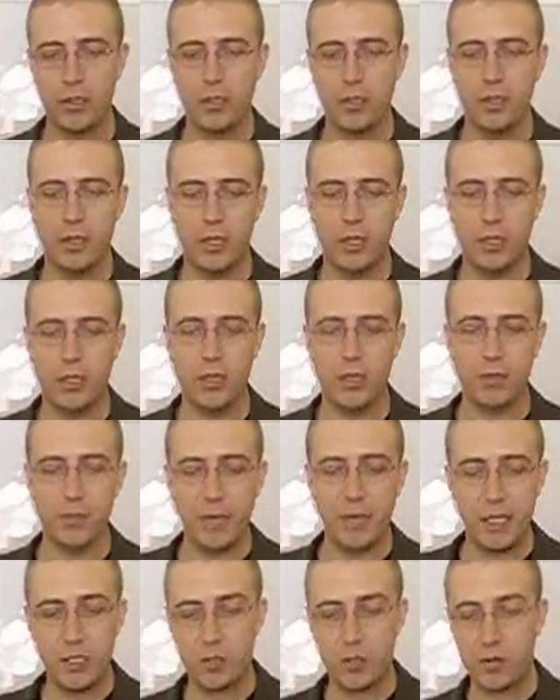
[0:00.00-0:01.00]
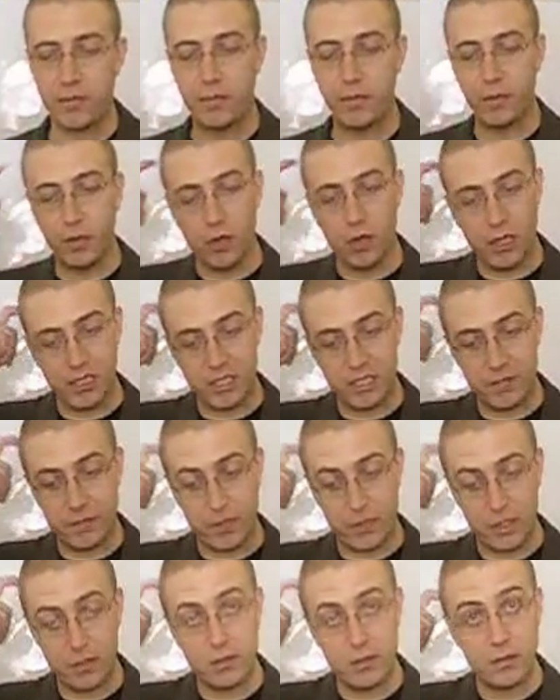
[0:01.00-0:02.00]
uh, a major in
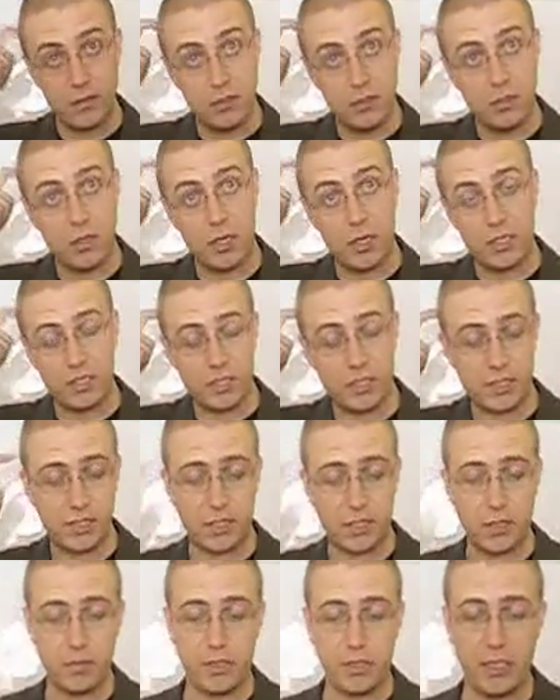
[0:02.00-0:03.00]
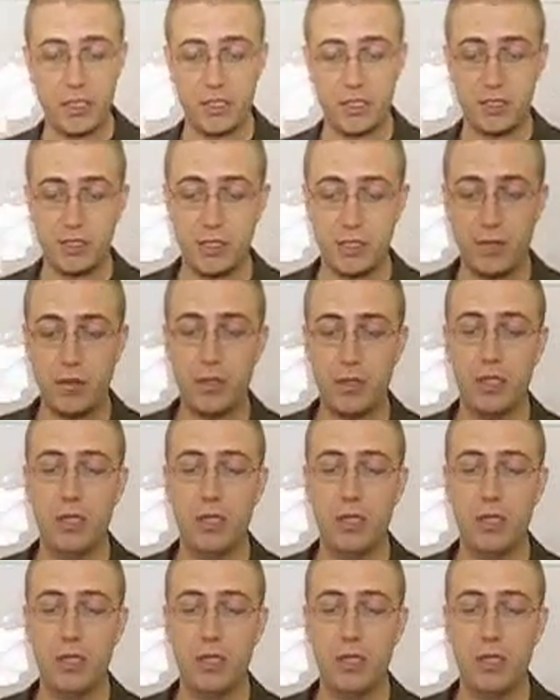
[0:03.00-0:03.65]
philosophy, logic's going to be necessary.